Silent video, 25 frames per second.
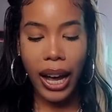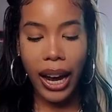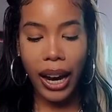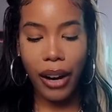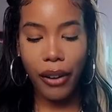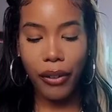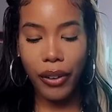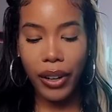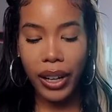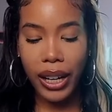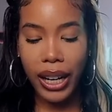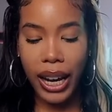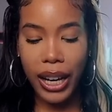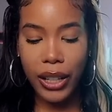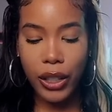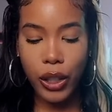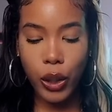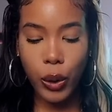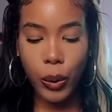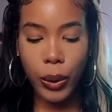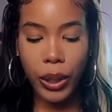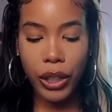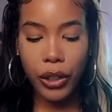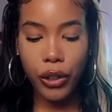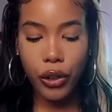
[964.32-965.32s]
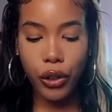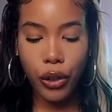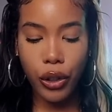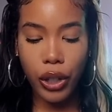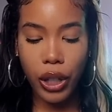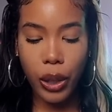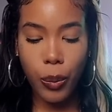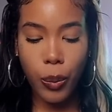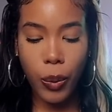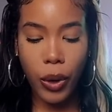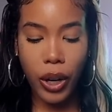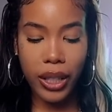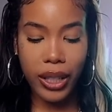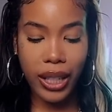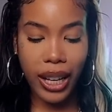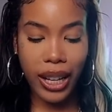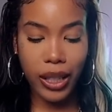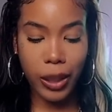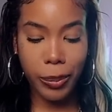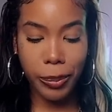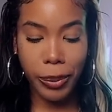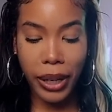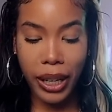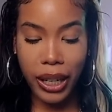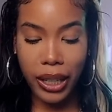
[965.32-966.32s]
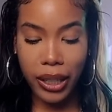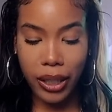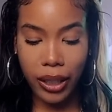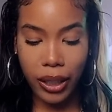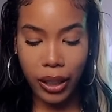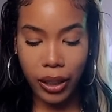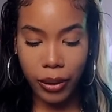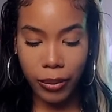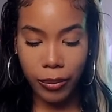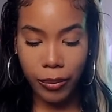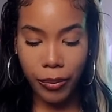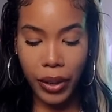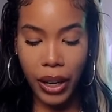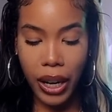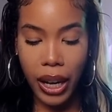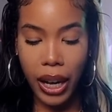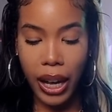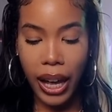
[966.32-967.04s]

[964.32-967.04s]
I realized who he truly was as a person.